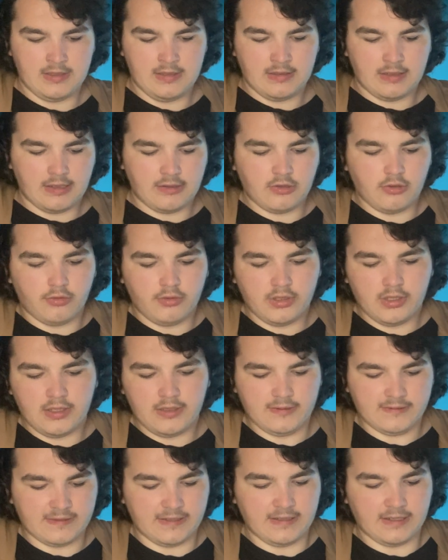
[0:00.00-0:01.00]
Like, the only
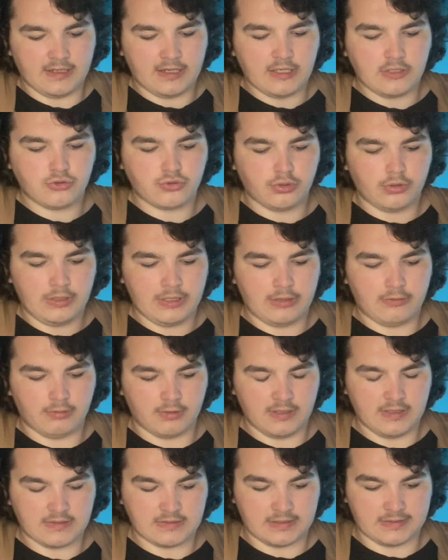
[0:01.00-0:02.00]
thing I can truly
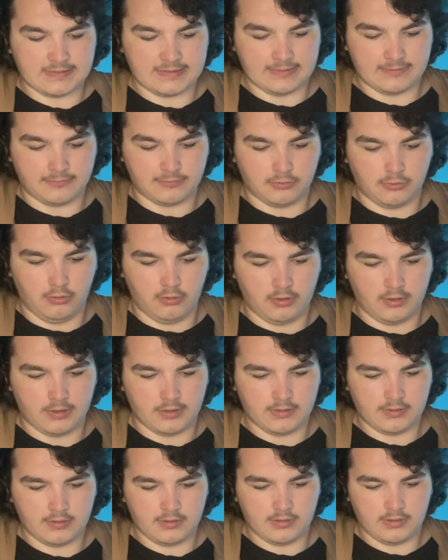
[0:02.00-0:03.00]
criticize it
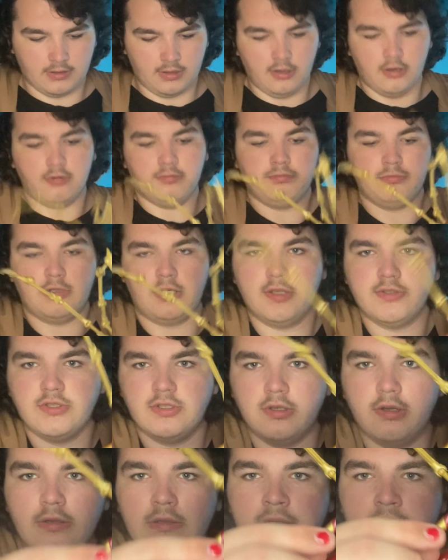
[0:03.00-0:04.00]
for, oh,
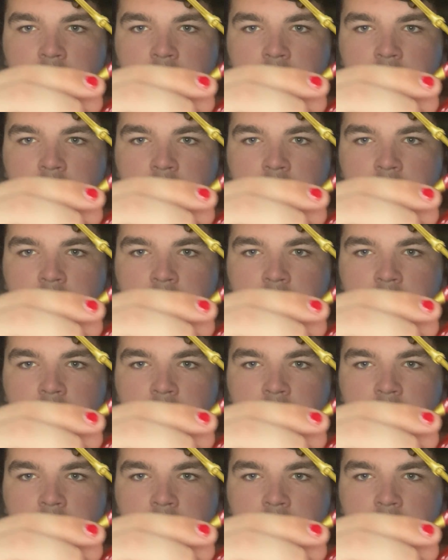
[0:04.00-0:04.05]
also,